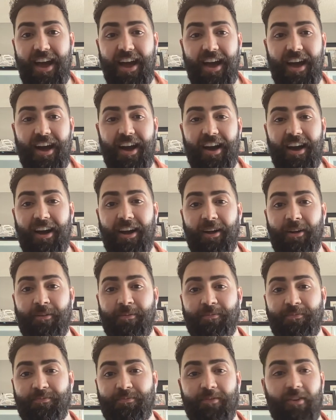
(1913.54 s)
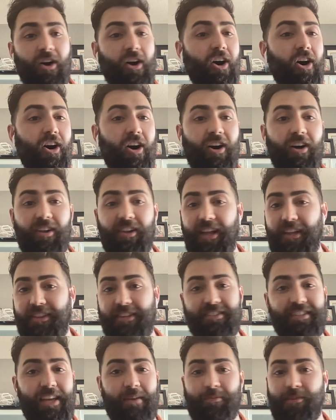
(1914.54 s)
all at
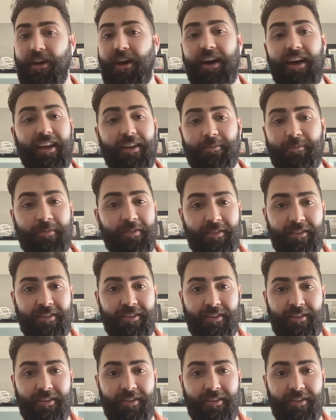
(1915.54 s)
the same time.